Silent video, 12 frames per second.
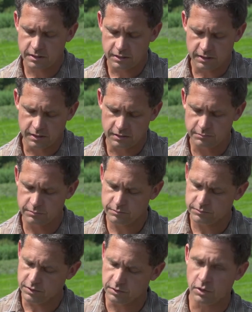Uh,
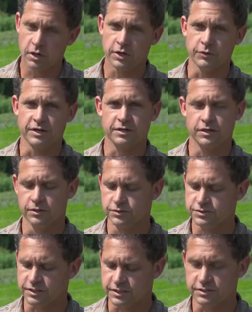the longer it
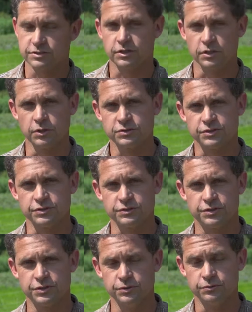goes, it gets closer
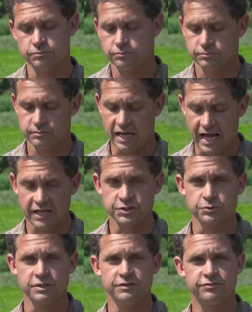to
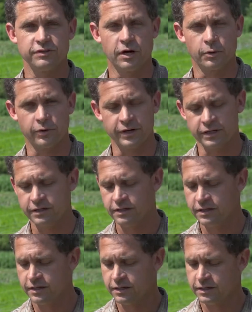actually flowering.
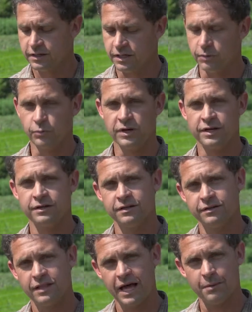And
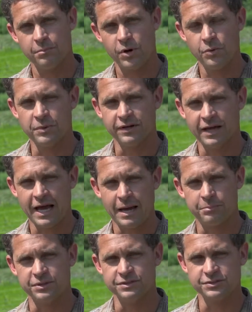when that moment
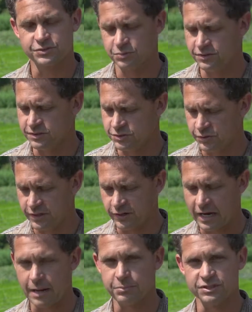happens, when the trigger
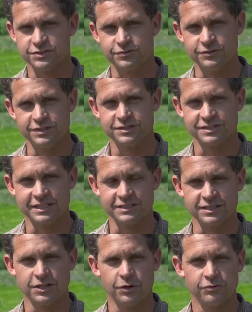happens for this thing
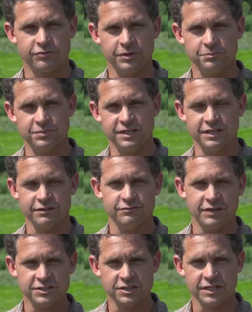to go from being a
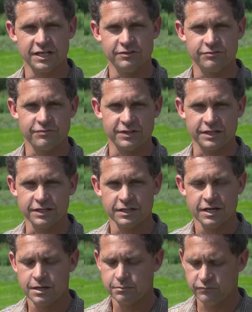vegetative thing,
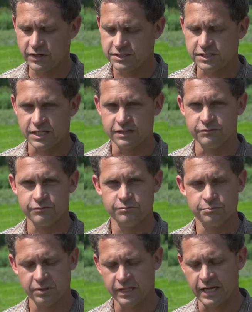vegetative
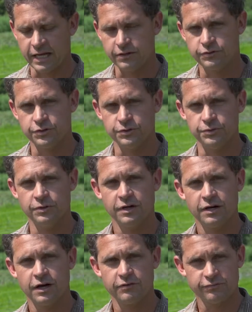plant to
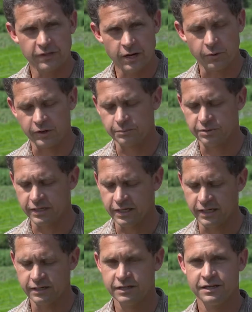a flowering
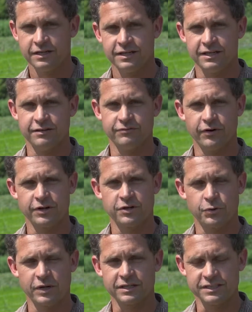plant, it very
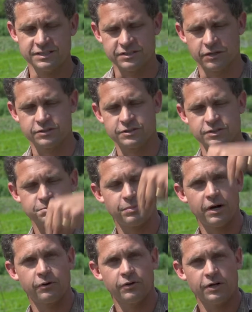quickly starts to
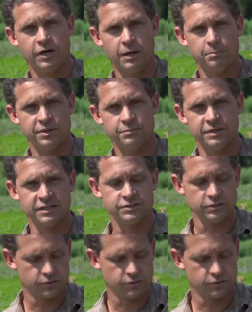spiral up and makes a